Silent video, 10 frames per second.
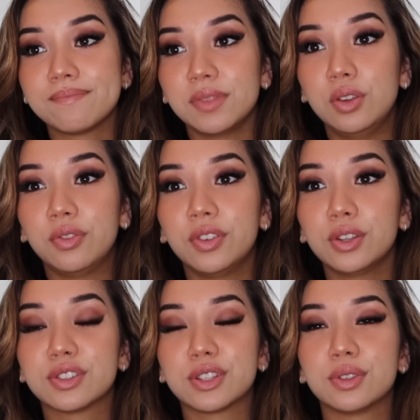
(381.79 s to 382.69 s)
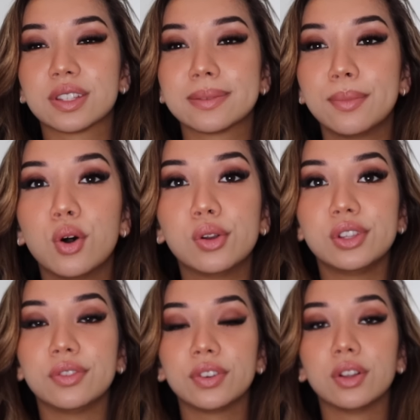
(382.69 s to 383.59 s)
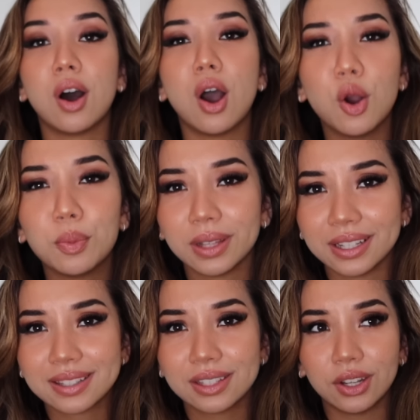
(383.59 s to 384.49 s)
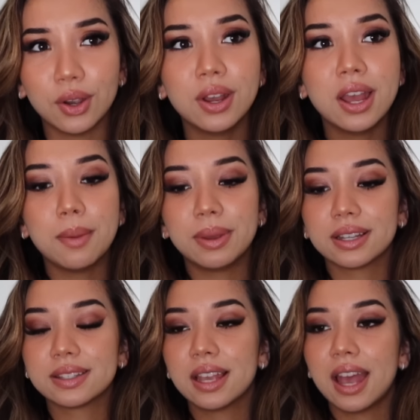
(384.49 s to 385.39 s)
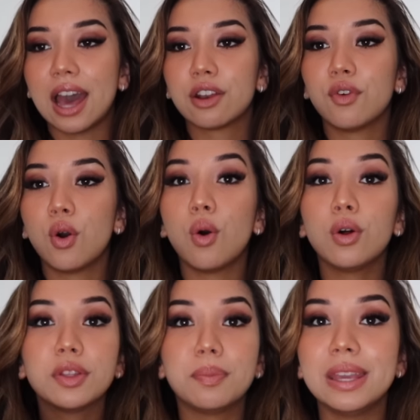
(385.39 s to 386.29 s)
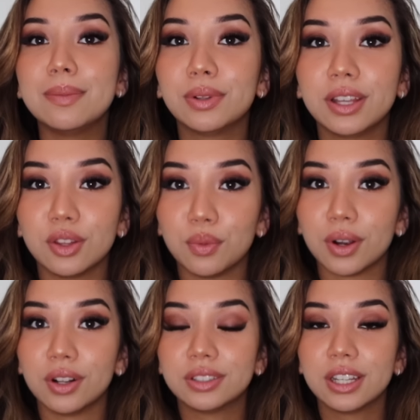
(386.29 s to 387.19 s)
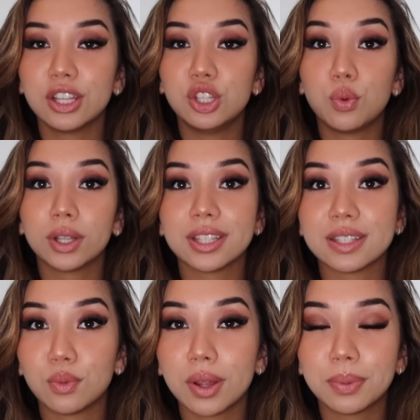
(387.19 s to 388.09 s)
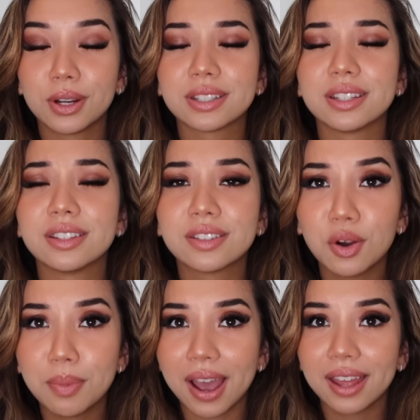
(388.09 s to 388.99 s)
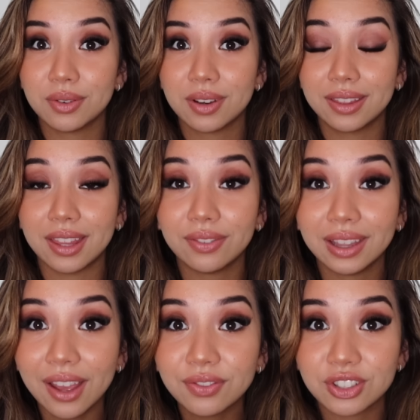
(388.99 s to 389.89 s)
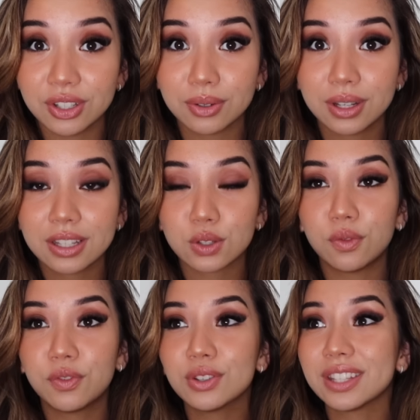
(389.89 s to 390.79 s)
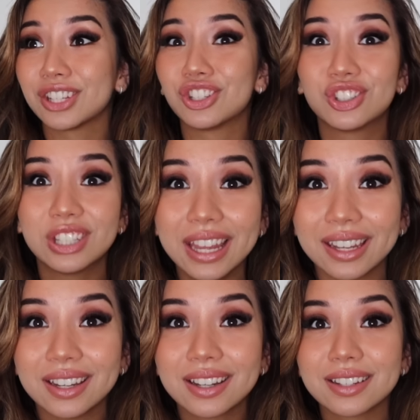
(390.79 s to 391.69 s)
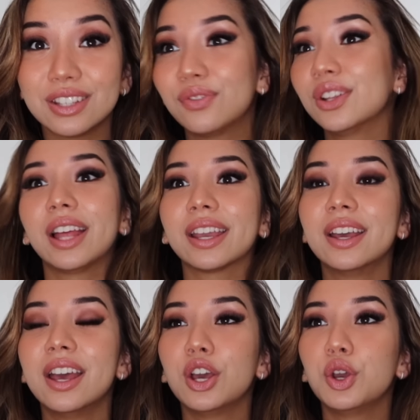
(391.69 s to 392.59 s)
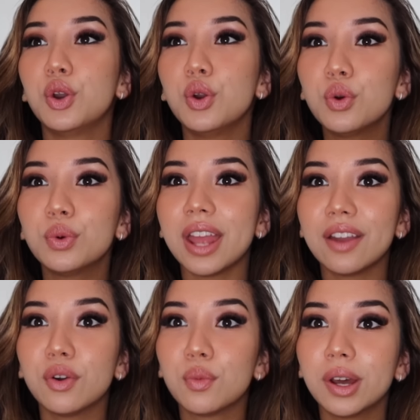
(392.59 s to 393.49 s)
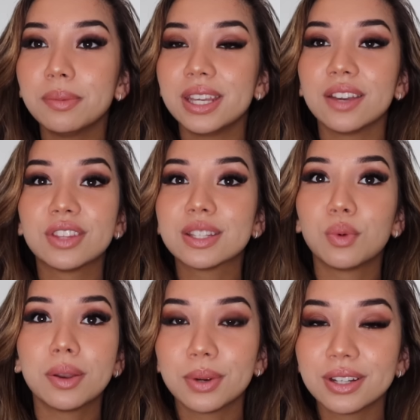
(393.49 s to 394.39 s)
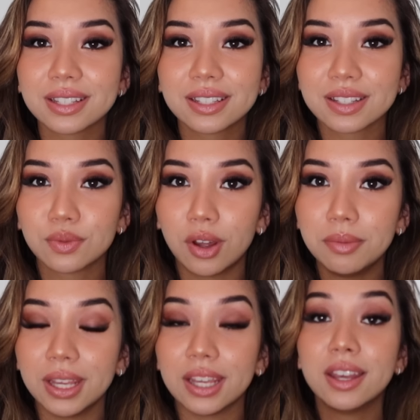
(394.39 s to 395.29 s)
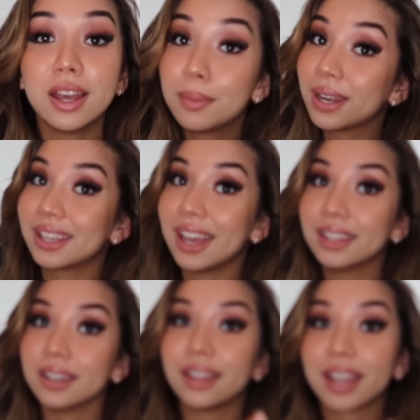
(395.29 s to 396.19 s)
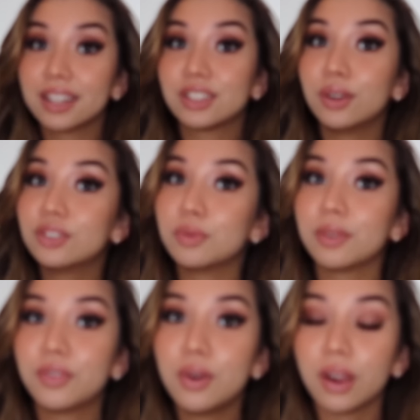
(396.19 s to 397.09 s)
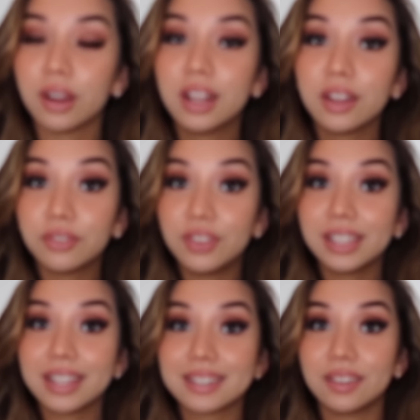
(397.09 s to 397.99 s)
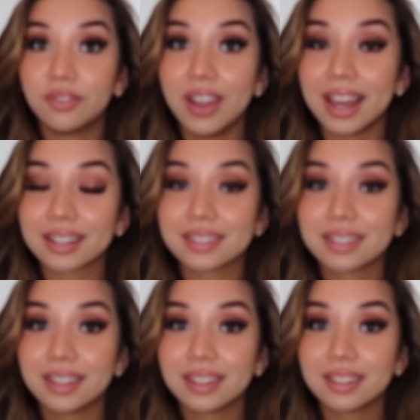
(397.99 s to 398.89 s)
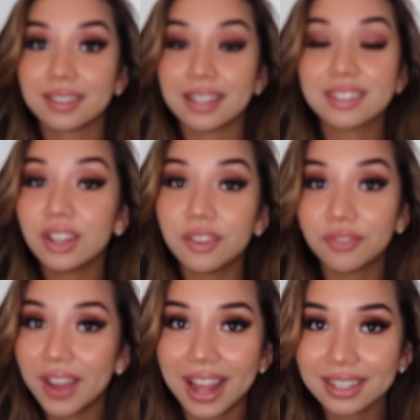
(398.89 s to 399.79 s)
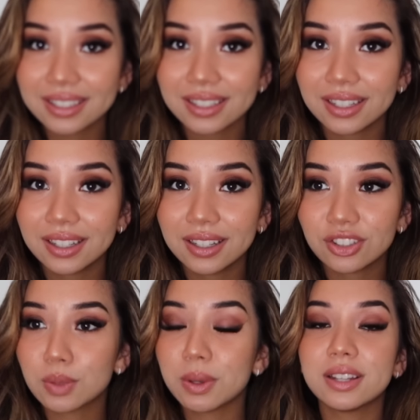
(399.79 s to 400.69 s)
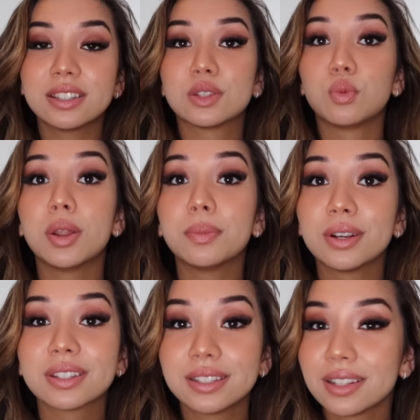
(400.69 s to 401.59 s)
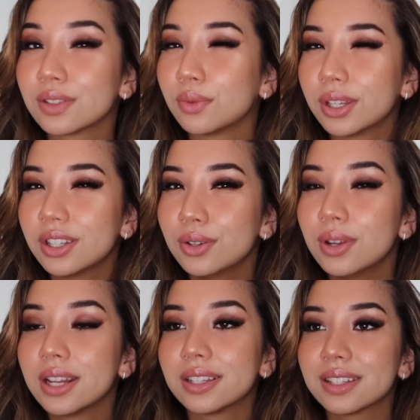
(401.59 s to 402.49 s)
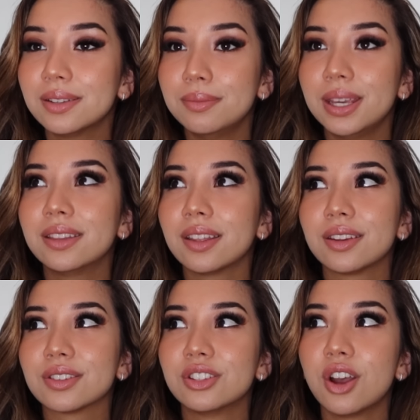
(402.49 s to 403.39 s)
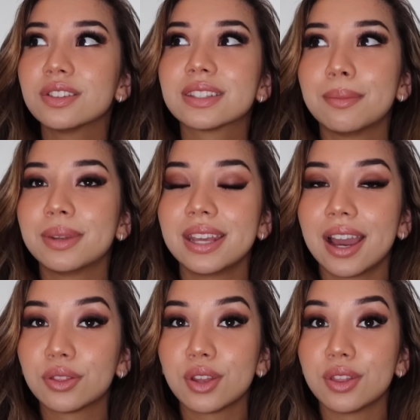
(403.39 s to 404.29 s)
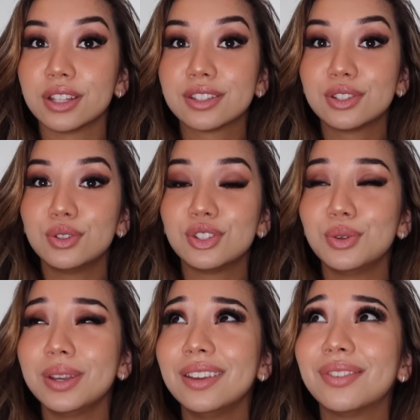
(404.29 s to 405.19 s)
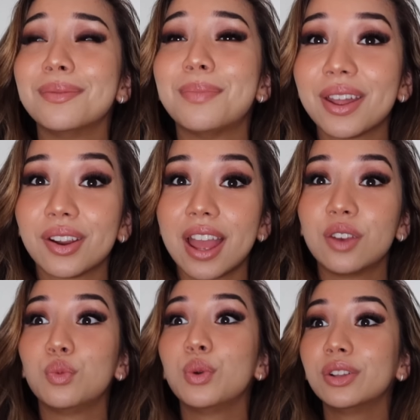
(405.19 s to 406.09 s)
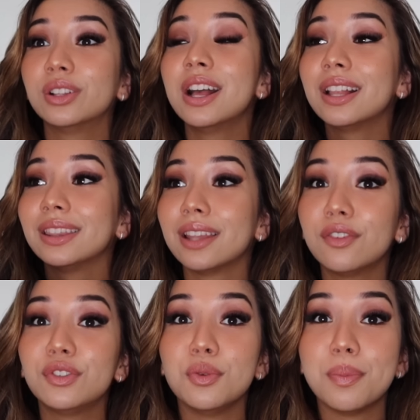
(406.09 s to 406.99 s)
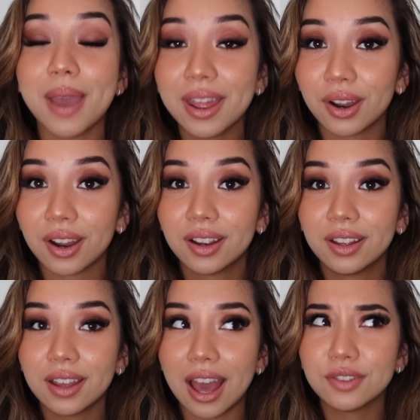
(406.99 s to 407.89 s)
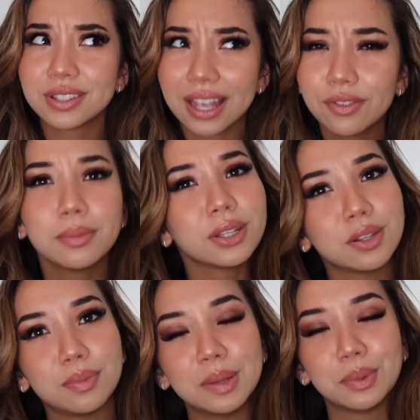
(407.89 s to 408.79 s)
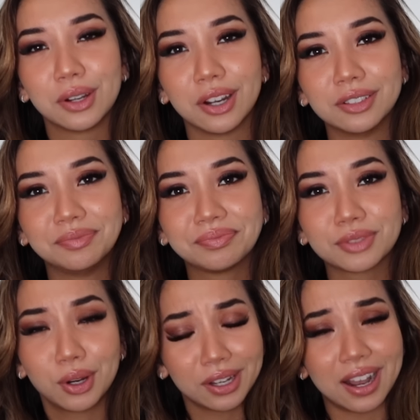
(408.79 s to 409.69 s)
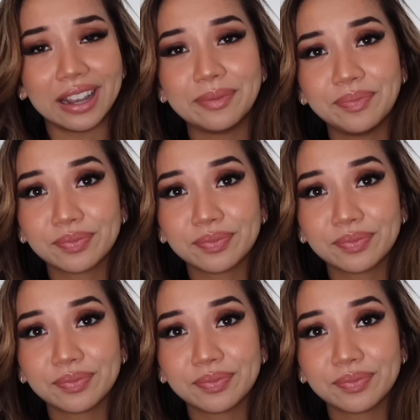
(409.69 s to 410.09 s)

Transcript: You feel so small, you feel hopeless, you know? Because out of all the people in the world, you want this one person so bad, and they've left you. So it feels like shit, because you feel like, who would ever want me if this one person doesn't want me? But again, like I told you before, feelings and facts. That's not a fact. Just because this one person doesn't want you doesn't mean that there's not somebody out there that suits you even better and will love you better. Out of 7 billion people, girl or guy,